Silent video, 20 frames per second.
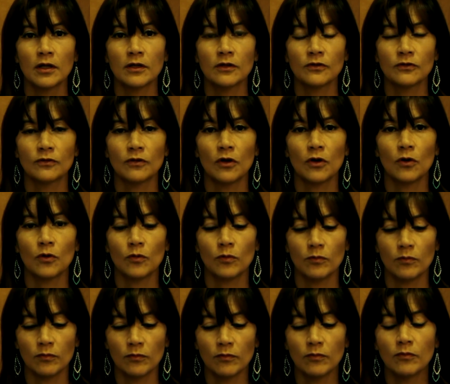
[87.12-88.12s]
So
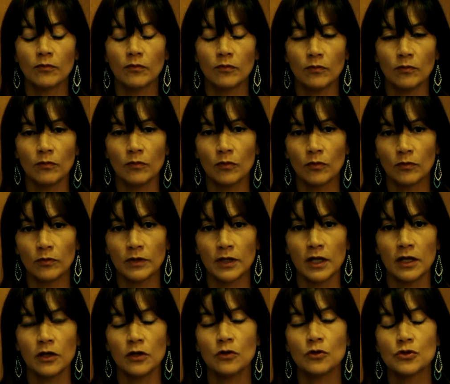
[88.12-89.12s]
they
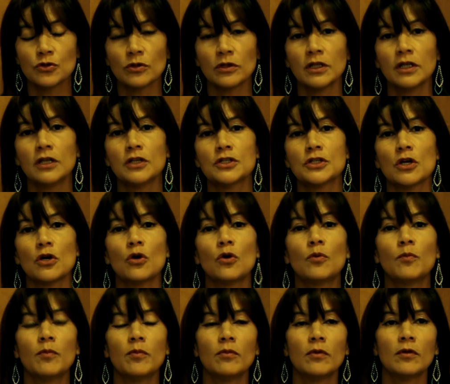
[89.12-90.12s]
usually
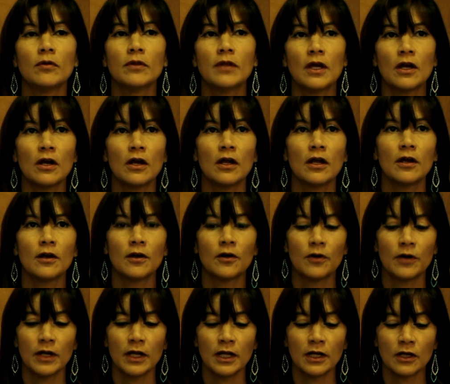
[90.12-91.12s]
show their
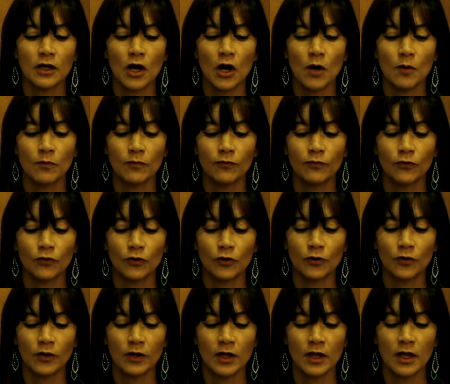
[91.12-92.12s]
income for
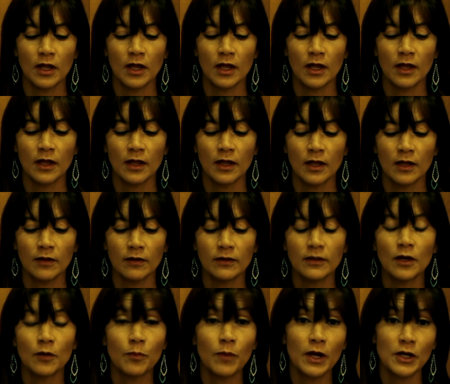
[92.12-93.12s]

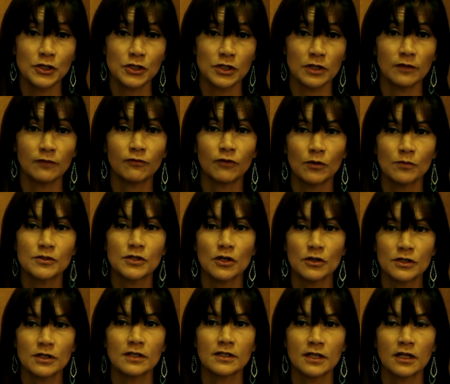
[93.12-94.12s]
their pension from
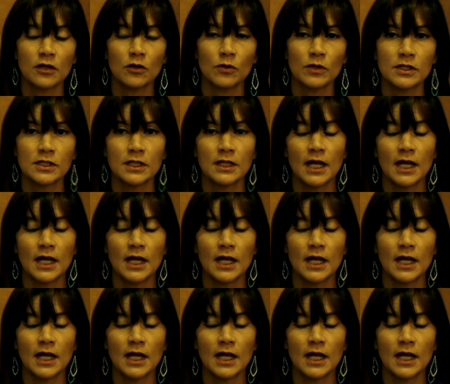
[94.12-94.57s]
Social Security.